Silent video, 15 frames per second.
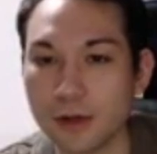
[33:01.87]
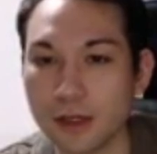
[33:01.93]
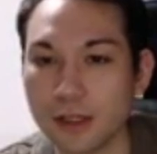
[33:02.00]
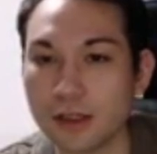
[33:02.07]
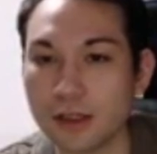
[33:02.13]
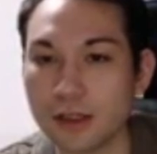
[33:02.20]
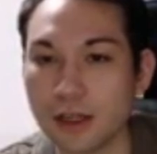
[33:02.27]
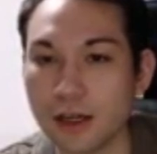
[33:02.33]

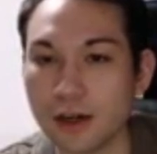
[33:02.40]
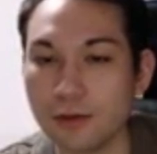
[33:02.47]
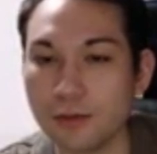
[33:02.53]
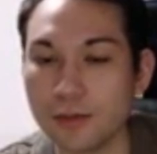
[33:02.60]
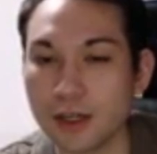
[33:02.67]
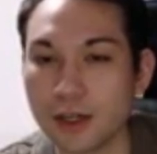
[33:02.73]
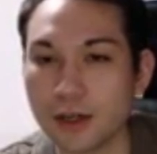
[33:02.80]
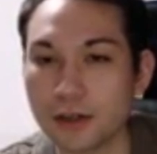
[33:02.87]
wins
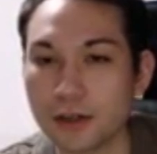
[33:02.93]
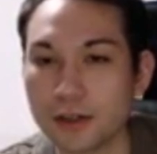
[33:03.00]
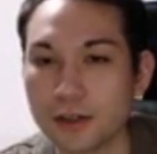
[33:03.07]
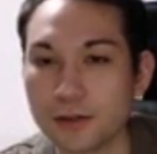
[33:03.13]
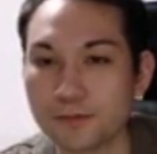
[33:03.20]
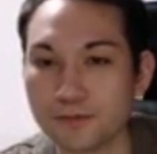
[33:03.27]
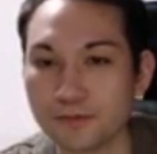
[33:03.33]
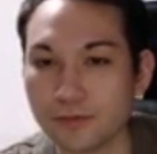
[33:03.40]
now
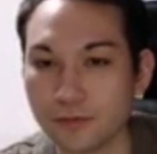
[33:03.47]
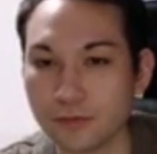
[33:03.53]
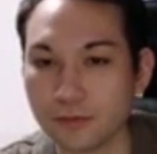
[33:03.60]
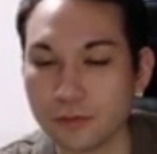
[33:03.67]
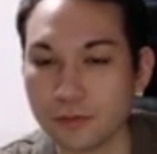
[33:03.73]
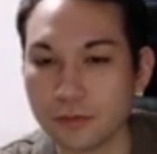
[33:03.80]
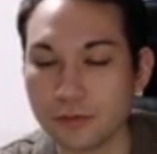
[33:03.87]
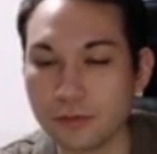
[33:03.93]
because
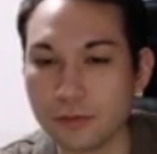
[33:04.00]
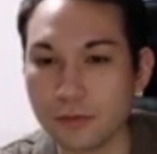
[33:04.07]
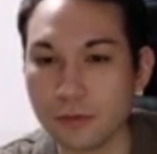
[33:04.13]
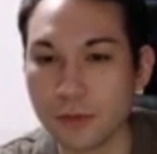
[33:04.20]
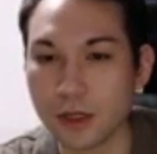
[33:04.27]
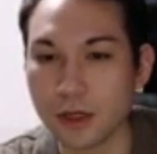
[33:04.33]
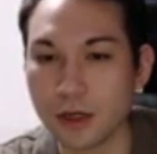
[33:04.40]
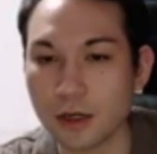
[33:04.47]

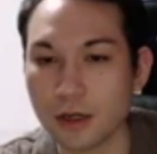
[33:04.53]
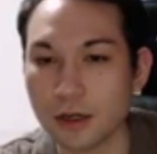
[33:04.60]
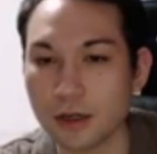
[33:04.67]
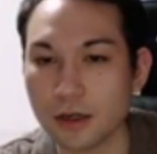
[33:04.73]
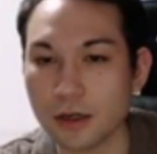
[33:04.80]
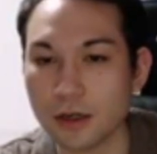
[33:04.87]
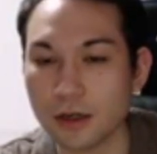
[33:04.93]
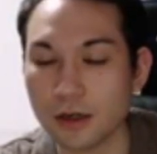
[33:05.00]

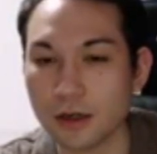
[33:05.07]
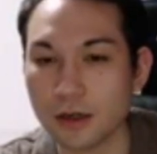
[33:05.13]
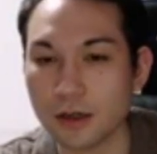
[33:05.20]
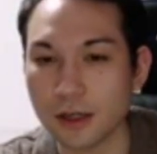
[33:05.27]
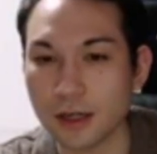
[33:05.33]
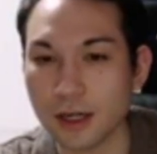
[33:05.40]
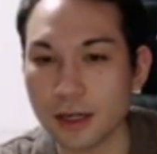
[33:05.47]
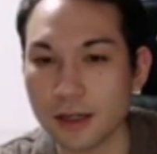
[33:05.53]

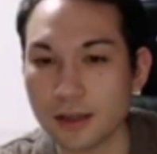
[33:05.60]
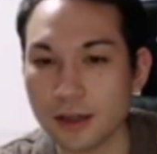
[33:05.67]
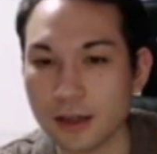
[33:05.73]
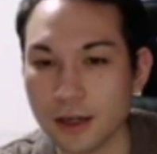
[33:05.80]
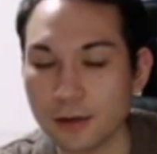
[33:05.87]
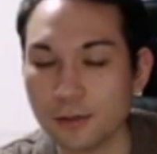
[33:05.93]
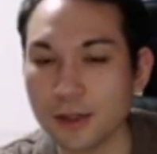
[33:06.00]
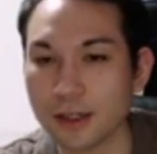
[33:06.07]
the
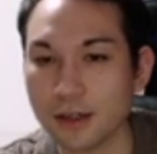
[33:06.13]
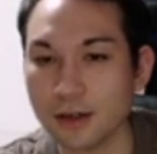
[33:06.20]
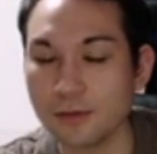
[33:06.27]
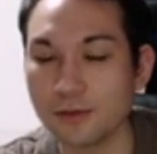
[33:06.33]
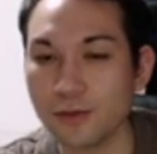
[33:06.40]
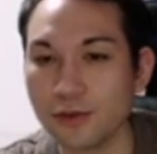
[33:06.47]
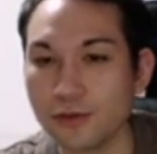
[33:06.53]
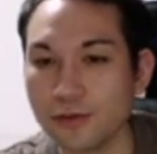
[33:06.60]
cut was a
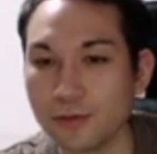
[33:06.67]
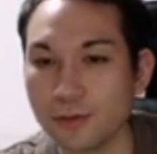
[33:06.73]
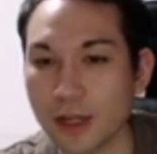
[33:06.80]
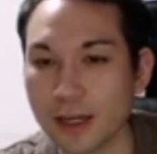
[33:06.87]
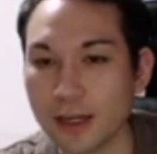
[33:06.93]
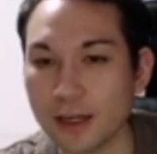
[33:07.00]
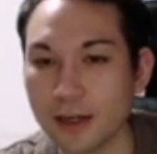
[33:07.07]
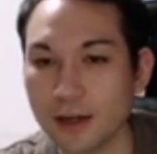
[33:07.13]
good move.
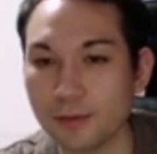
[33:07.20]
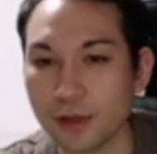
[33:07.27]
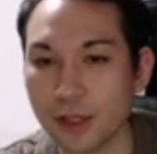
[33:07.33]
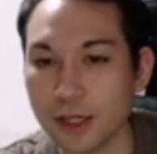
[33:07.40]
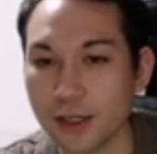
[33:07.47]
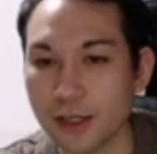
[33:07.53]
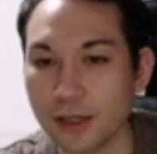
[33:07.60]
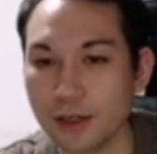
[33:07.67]
Black cannot
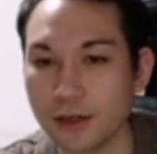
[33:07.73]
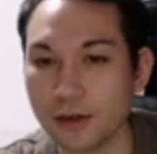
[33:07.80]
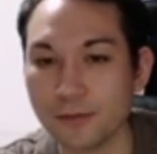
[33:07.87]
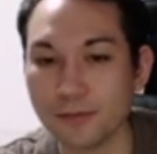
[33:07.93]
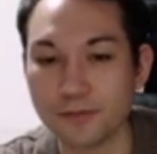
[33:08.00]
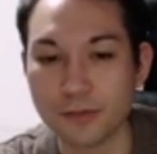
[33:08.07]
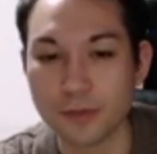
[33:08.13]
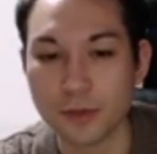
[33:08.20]
play
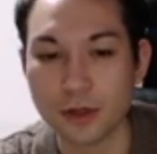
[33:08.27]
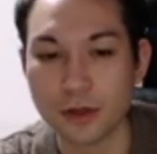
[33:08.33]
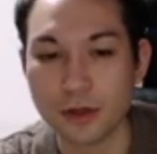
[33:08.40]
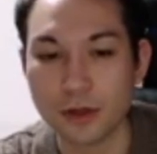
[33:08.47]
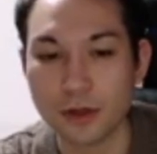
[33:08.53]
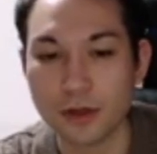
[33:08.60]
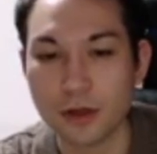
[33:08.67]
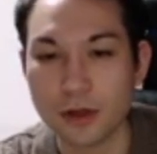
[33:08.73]
here.
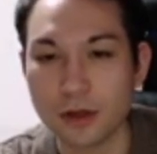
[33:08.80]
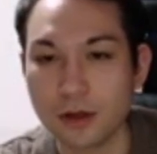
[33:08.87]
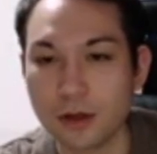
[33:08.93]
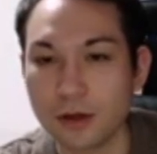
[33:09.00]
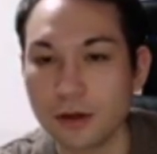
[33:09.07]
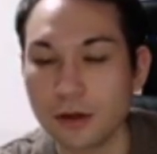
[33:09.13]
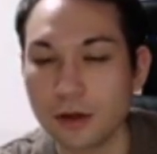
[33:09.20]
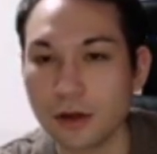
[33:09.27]

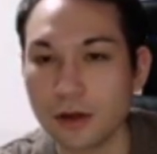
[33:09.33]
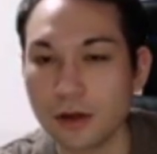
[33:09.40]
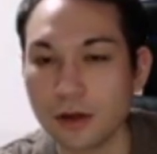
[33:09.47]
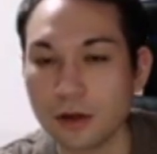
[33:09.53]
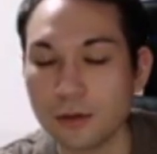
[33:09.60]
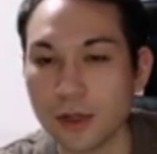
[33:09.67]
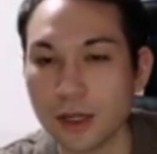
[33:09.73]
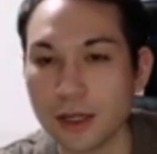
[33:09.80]

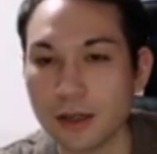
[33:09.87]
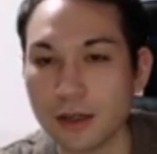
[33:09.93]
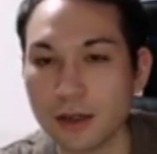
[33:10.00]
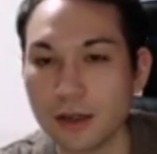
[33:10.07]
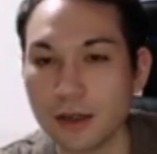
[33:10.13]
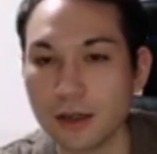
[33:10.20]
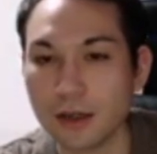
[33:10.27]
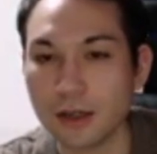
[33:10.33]
Black
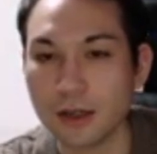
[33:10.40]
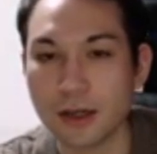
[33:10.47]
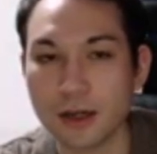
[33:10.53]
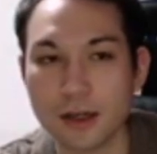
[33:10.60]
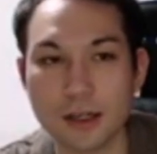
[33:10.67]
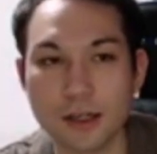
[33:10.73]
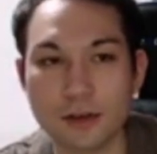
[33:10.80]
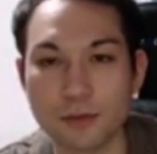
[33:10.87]

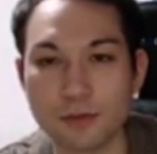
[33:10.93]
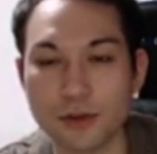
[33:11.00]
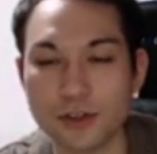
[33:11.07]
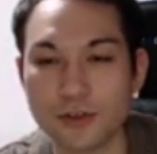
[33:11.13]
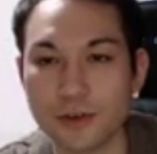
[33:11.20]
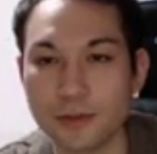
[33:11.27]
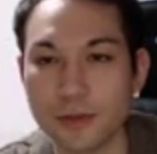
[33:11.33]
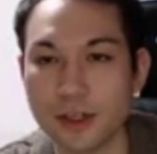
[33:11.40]
cannot either
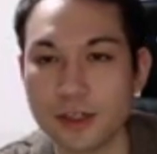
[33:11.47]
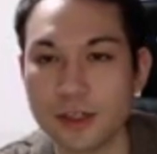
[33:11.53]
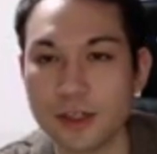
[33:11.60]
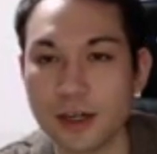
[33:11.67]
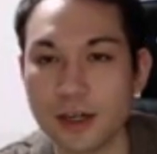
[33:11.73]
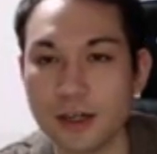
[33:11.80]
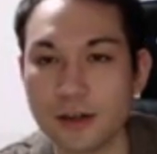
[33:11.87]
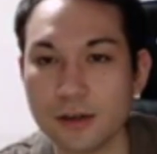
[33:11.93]
push from this
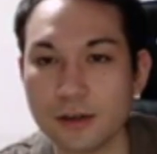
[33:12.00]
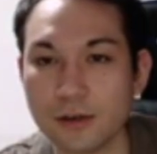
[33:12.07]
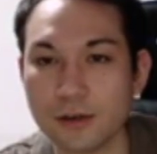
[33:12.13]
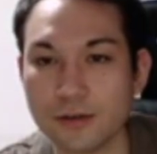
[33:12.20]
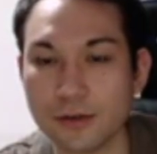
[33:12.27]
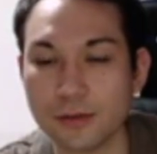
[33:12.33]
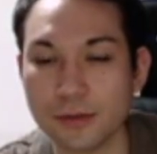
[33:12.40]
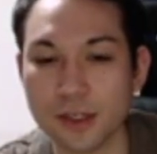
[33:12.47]
side or
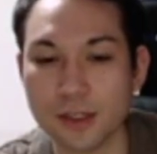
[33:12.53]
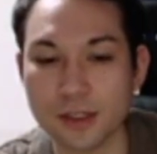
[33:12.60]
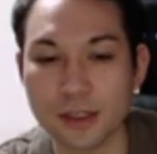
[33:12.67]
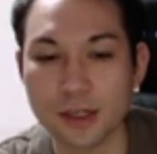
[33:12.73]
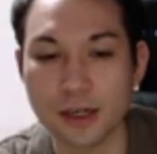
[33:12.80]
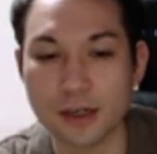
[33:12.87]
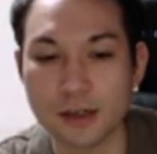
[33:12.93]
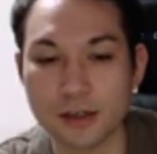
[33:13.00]
from this
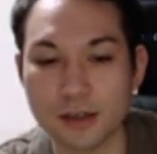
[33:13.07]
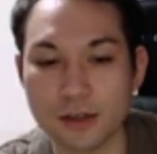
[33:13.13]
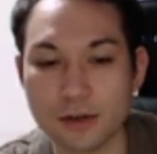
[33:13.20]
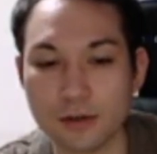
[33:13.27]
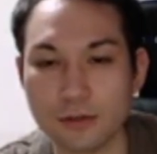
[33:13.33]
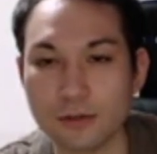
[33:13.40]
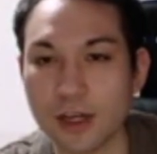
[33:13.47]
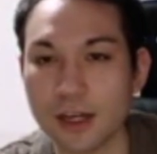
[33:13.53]
side,
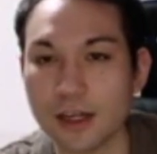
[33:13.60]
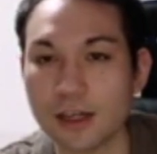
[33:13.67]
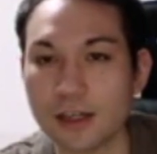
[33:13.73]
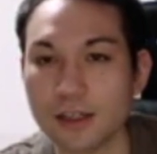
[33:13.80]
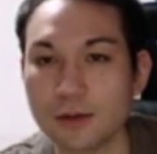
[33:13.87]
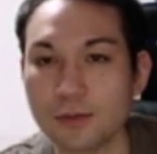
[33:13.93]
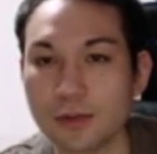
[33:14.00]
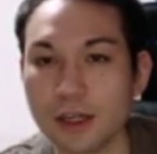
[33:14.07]
so black
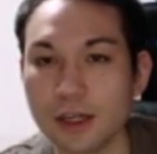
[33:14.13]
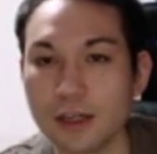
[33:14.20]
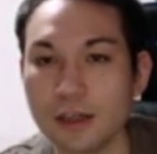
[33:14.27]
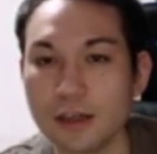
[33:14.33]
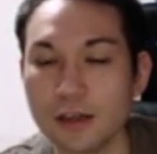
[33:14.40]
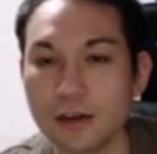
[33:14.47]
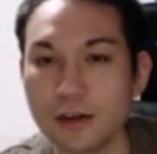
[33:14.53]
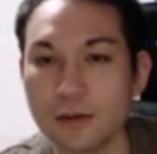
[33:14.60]
has to play
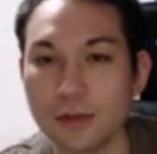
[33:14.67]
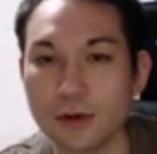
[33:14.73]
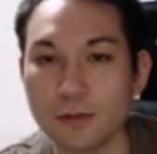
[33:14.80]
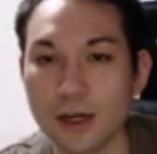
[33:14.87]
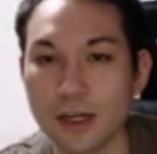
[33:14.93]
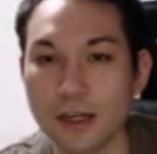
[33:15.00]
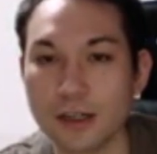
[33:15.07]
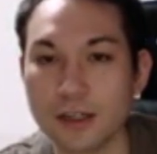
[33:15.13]
here, but
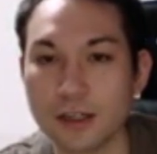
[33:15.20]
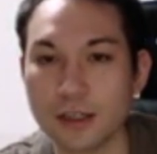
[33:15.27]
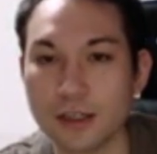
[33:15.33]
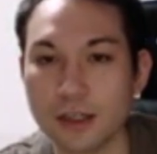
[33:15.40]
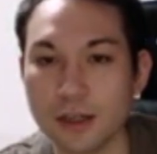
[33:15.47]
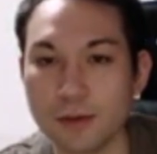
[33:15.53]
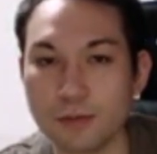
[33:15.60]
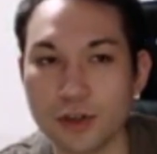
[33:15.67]
white can
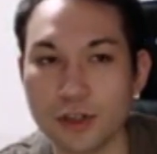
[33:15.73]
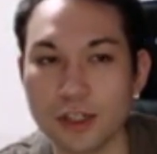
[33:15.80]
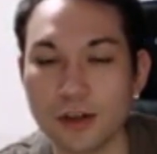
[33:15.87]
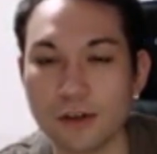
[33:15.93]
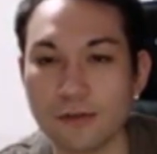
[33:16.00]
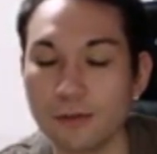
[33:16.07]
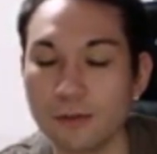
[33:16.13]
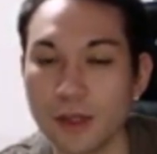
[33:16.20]
just keep
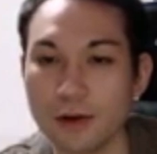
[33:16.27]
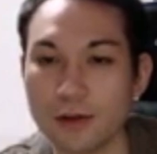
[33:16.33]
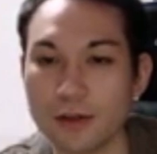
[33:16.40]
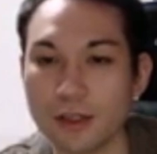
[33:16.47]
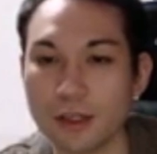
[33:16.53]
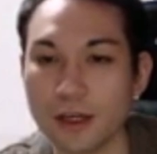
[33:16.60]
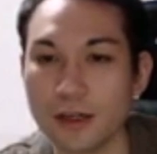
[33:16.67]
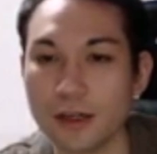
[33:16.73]
pushing from the
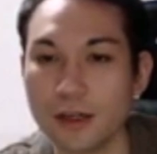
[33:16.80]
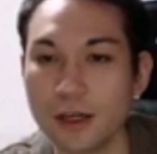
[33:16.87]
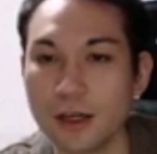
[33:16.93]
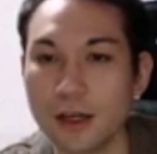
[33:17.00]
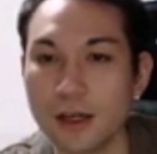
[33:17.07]
outside,